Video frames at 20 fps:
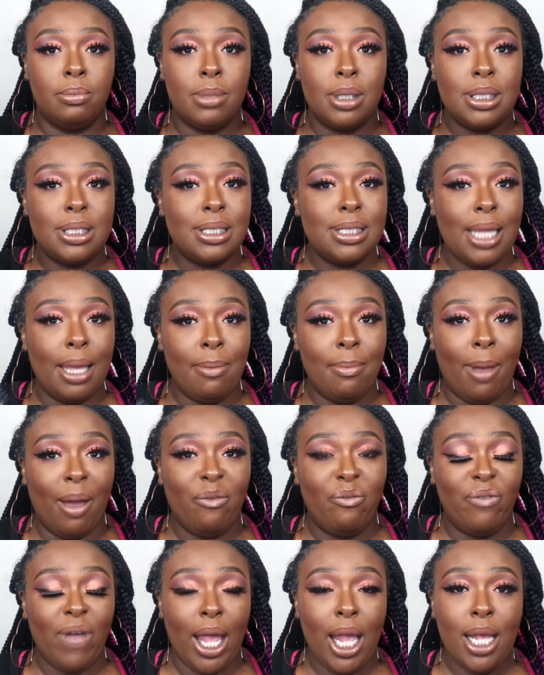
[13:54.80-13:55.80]
set my
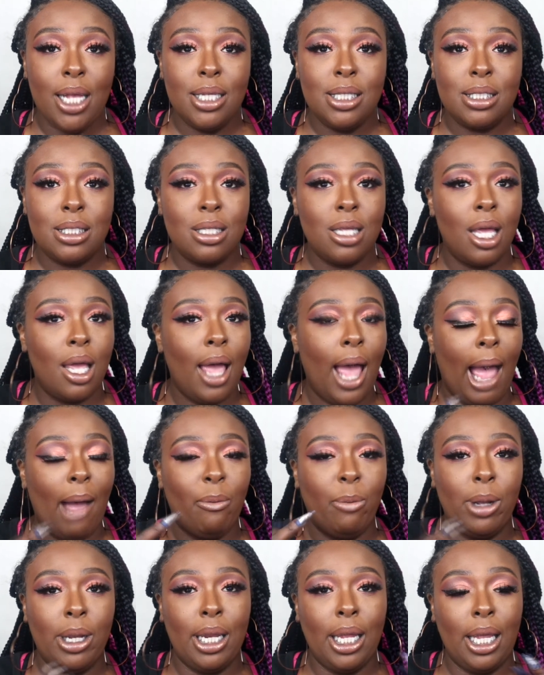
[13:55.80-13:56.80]
face. I
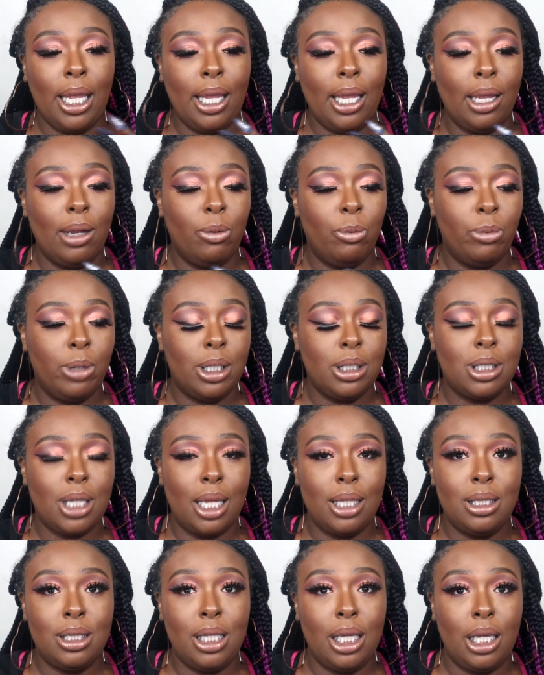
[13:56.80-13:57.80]
went in with
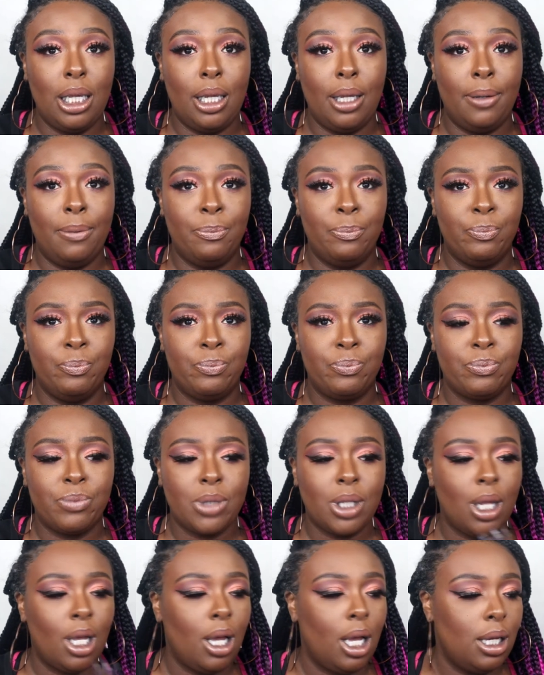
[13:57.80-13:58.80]
the
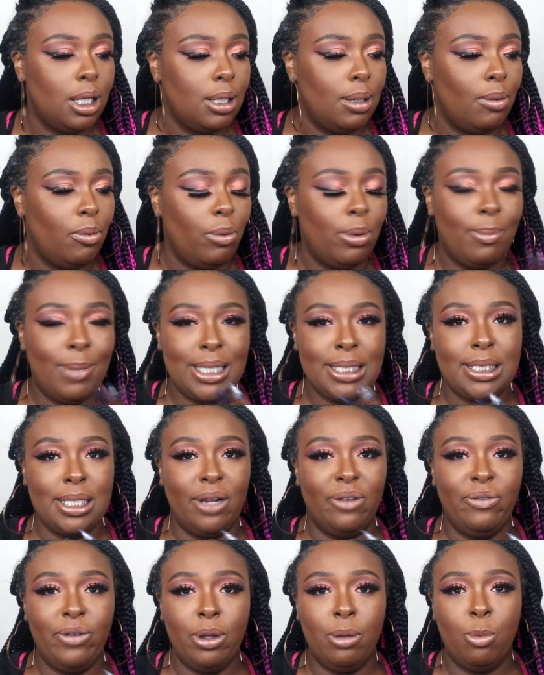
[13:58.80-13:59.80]
with my
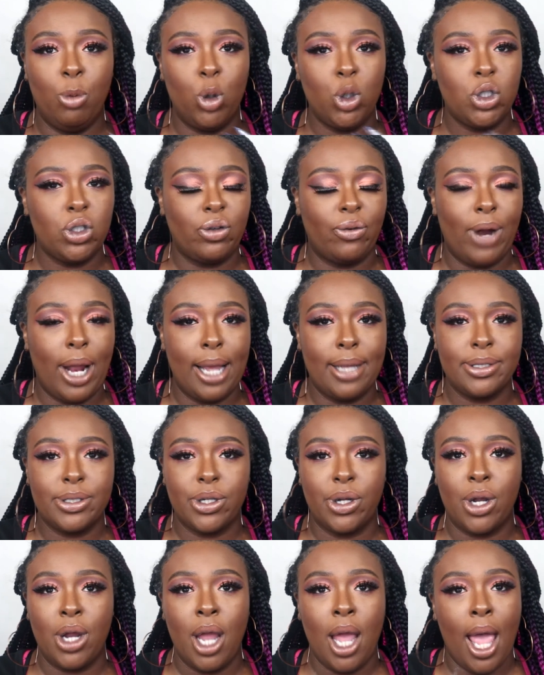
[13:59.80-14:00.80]
Cetaphil
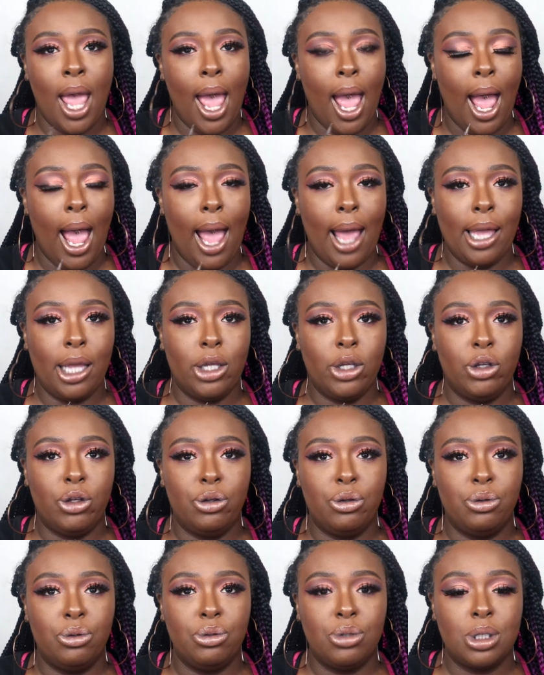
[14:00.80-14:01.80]
moisturizer. I
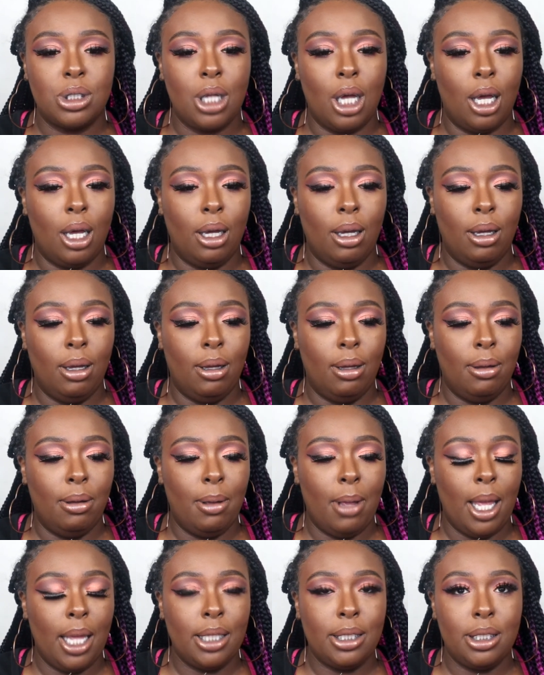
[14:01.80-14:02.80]
used
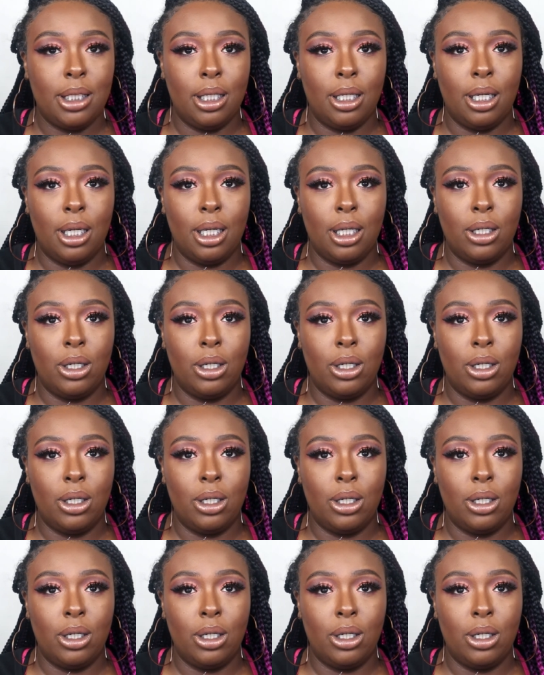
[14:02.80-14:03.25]
the